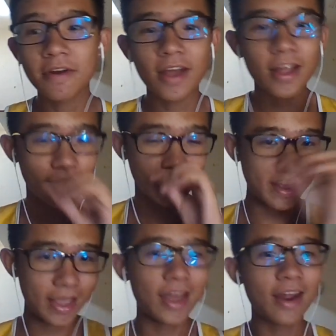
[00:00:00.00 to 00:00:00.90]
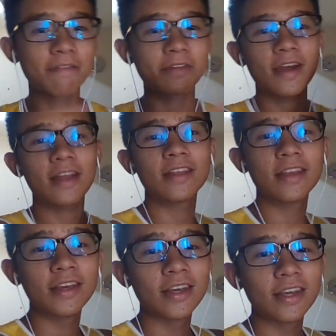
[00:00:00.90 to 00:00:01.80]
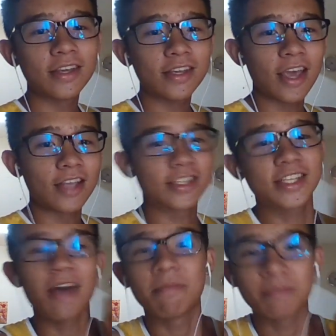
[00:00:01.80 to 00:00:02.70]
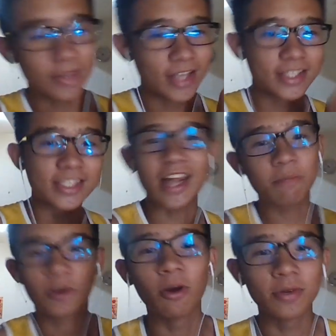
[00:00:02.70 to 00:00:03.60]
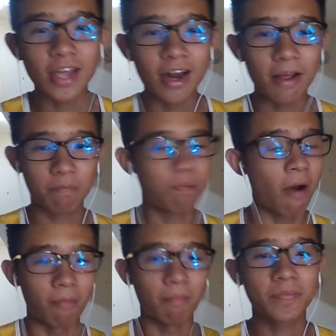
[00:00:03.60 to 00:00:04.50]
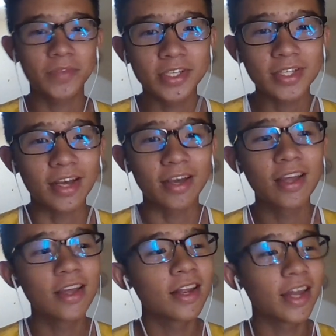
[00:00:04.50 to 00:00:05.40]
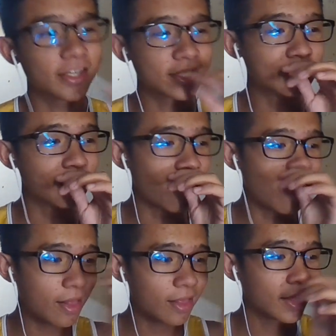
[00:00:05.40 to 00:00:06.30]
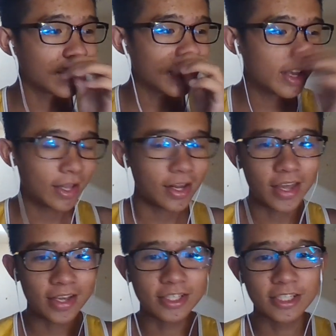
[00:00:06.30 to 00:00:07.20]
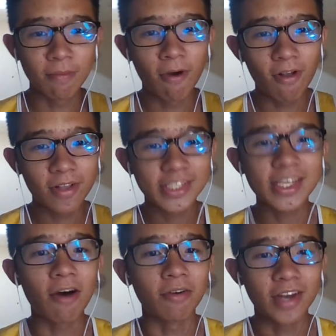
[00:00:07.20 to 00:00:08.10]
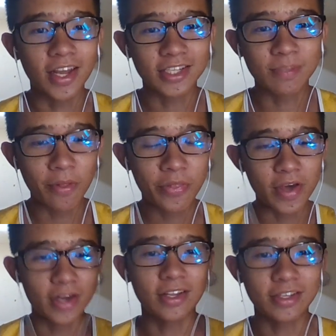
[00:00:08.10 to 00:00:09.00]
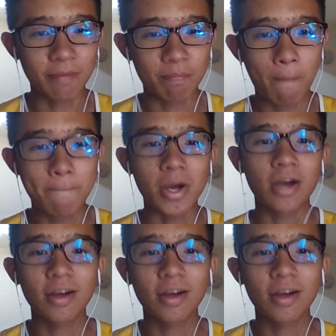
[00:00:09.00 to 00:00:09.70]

that, and after that, it slammed closed, and I pump, just like a small, like a small sound, like a small thud. It's like pump,